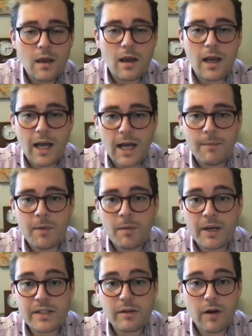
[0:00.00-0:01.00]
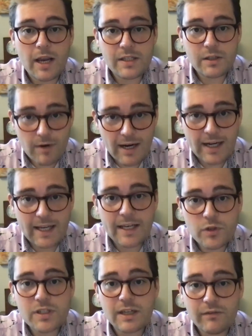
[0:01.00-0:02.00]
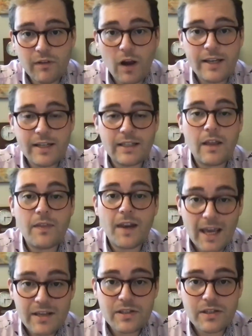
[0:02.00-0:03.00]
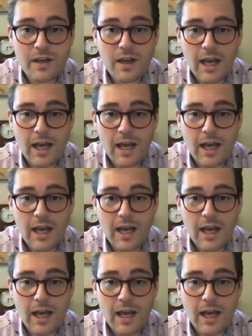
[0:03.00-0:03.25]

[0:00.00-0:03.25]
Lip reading: But it's a really interesting finding nonetheless